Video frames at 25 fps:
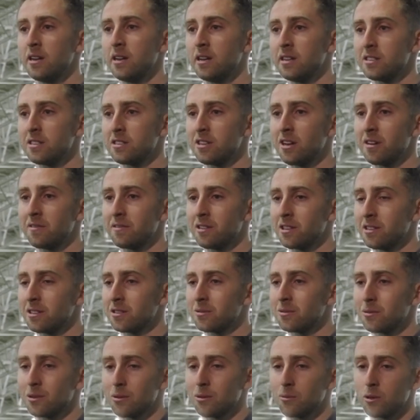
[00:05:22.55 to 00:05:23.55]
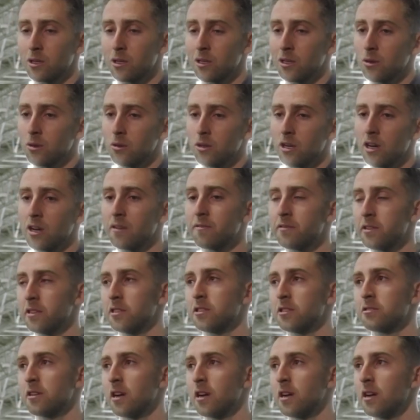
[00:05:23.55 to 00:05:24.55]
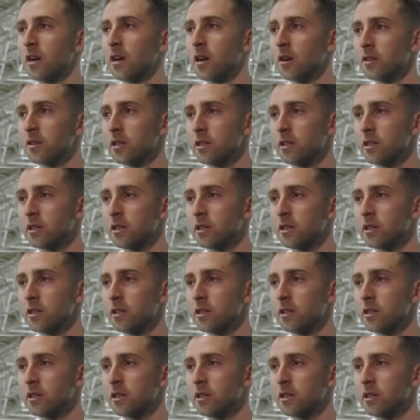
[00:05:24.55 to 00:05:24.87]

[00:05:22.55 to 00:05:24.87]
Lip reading: and it's tough because we're low confidence right now.